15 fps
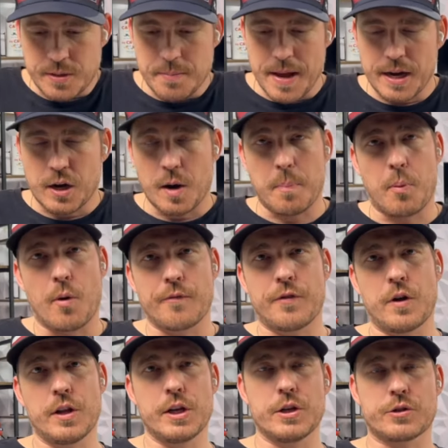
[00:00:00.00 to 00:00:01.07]
make our
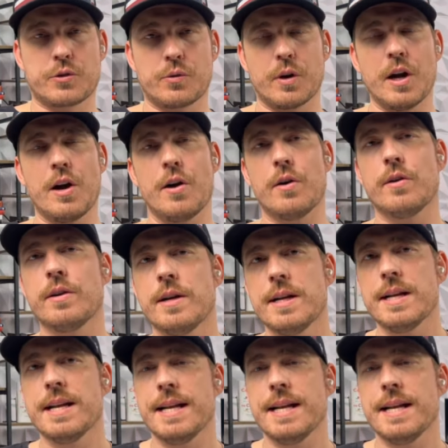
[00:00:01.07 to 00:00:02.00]
portfolios grow,